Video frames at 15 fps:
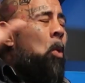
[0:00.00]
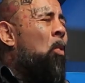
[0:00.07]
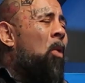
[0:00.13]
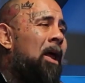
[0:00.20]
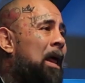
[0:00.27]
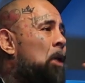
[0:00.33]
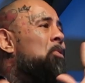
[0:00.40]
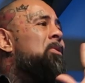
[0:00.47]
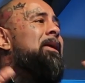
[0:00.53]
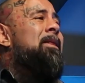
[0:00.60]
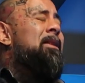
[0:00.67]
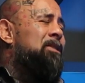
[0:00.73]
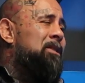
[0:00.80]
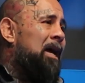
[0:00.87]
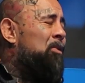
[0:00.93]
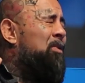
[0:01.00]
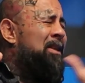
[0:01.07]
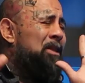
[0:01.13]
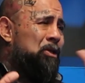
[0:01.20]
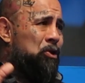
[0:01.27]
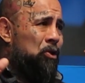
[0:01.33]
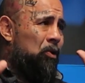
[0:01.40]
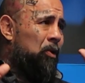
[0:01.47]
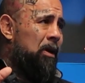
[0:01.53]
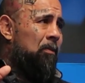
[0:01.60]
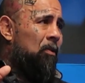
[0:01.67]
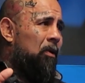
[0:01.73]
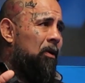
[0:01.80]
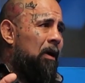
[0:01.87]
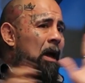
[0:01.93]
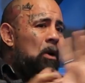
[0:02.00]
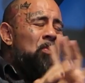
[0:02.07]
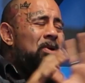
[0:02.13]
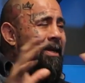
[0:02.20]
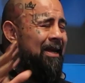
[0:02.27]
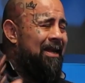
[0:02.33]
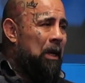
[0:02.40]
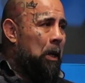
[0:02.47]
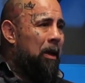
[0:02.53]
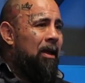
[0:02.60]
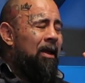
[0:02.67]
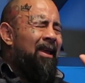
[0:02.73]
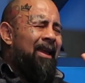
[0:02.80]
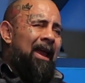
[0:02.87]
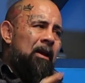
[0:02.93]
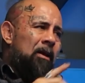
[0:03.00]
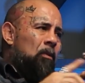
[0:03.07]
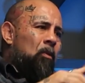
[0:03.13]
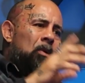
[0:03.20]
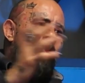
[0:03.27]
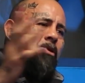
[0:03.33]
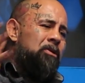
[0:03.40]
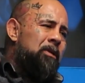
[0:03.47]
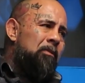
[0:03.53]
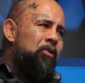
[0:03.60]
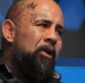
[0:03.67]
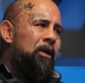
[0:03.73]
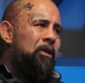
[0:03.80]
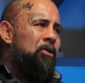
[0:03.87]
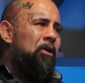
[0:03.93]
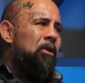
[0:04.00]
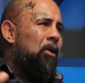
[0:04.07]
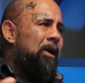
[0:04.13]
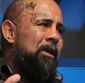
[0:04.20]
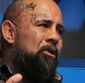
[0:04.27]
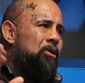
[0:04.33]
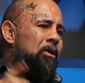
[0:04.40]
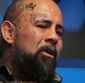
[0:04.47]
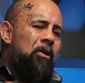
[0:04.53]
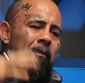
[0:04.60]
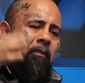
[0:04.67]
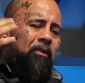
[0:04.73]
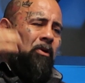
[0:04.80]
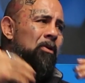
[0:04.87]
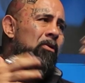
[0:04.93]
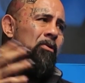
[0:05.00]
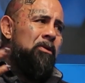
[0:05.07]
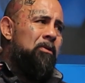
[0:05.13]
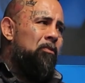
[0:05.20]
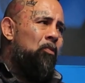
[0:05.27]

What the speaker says: I don't need this. I don't need the sugar anymore. I don't need it. And when you stop drinking sugar or eating sugar, you